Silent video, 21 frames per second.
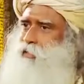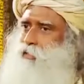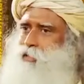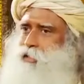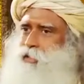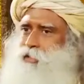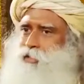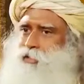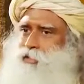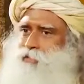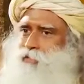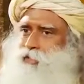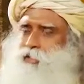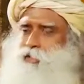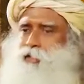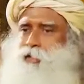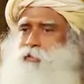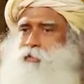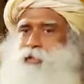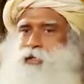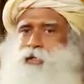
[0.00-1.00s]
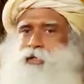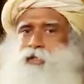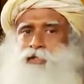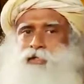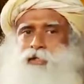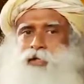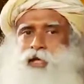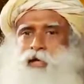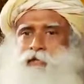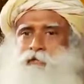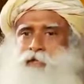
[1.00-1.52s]
Yes, when somebody
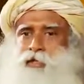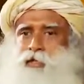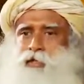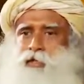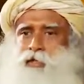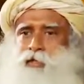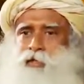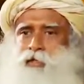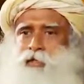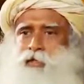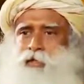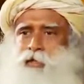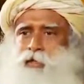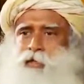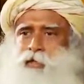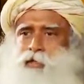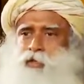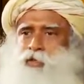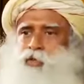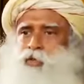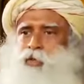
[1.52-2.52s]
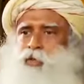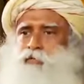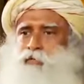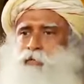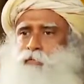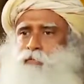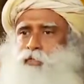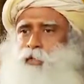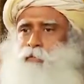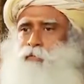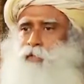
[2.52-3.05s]
doesn't have anything, you give
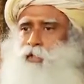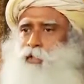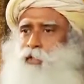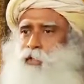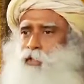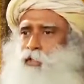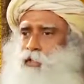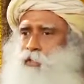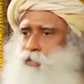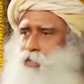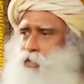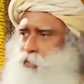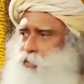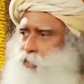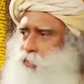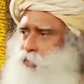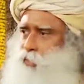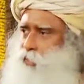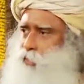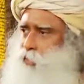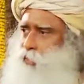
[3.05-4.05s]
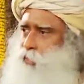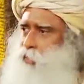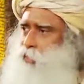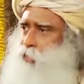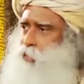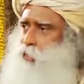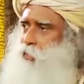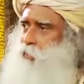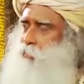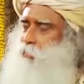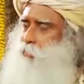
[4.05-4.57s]
him something, it's great,
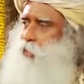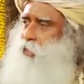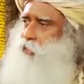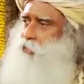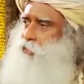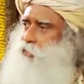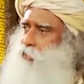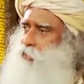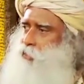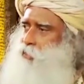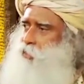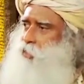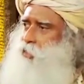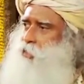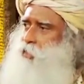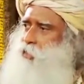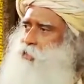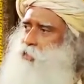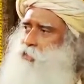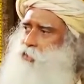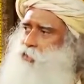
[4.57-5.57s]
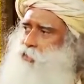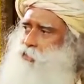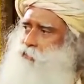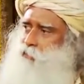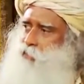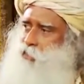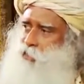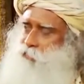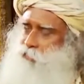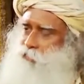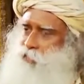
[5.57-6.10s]
but instead
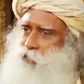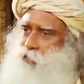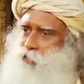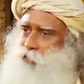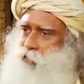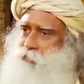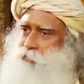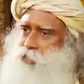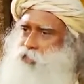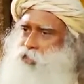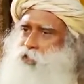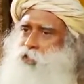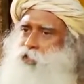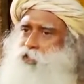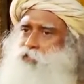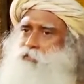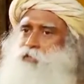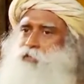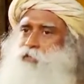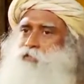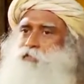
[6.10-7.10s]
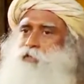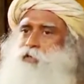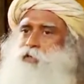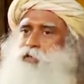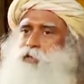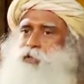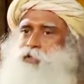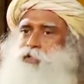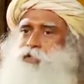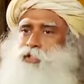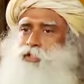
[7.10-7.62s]
of giving something, even if it
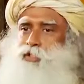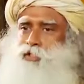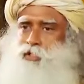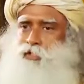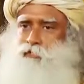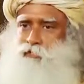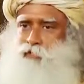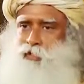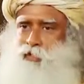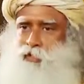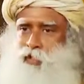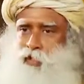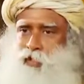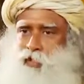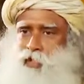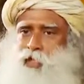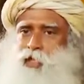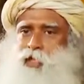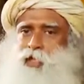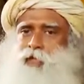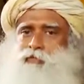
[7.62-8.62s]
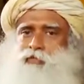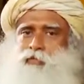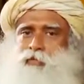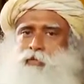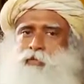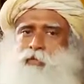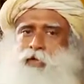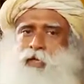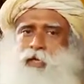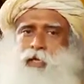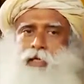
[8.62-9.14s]
causes suffering, if you
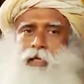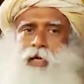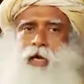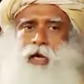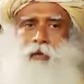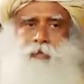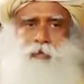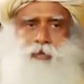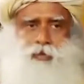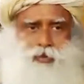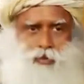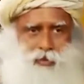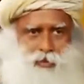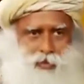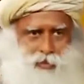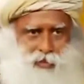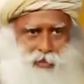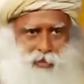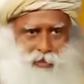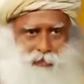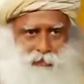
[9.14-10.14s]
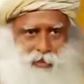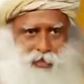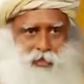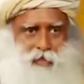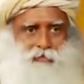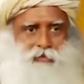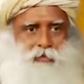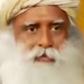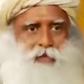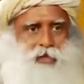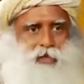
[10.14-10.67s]
create opportunities where
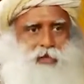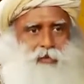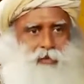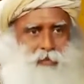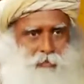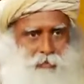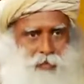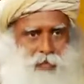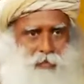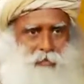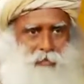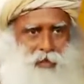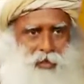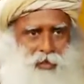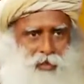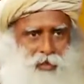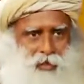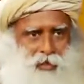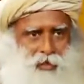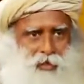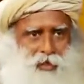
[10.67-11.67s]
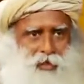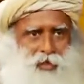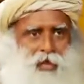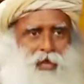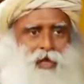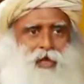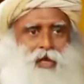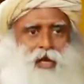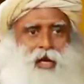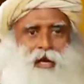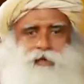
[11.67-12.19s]
everybody could make money
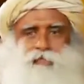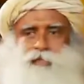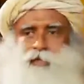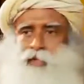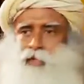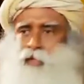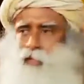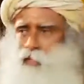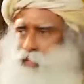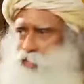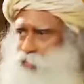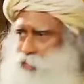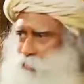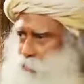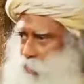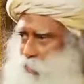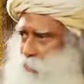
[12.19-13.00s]
and have the necessary